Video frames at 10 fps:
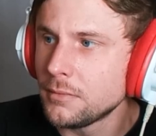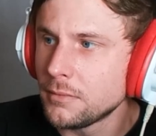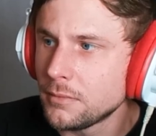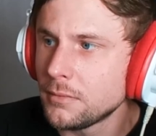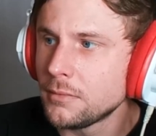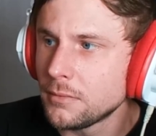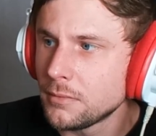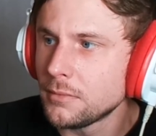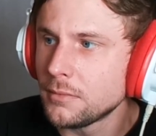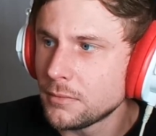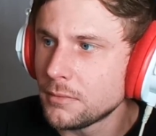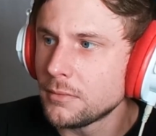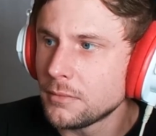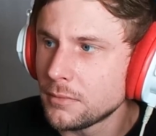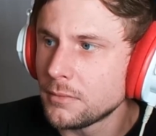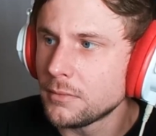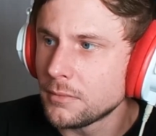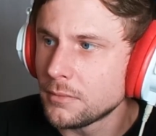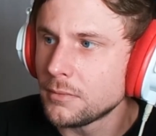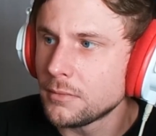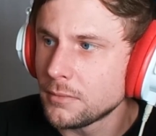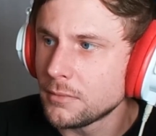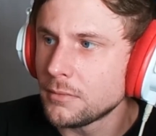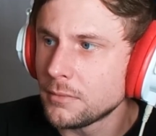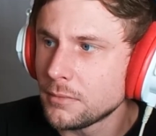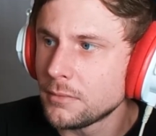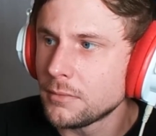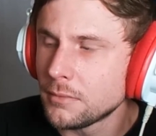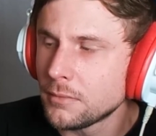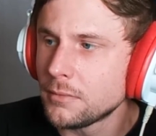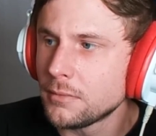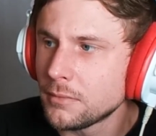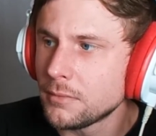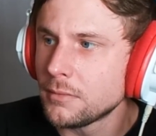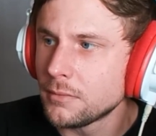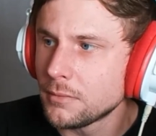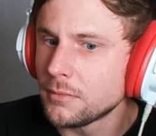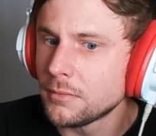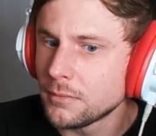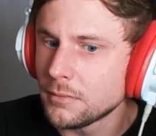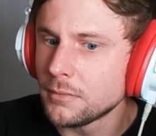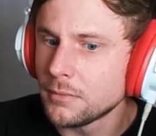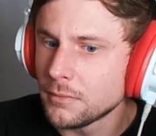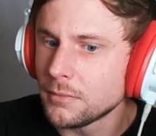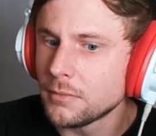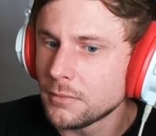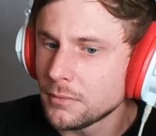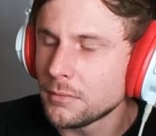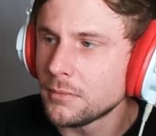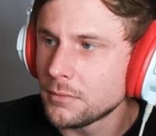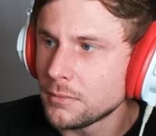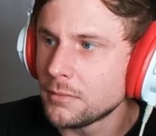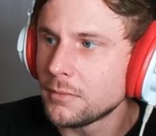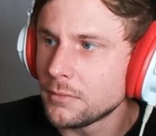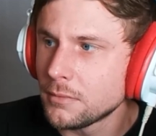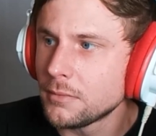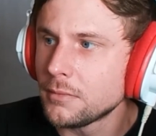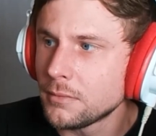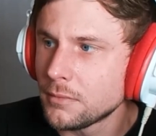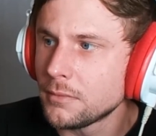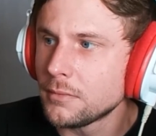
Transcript: [no speech]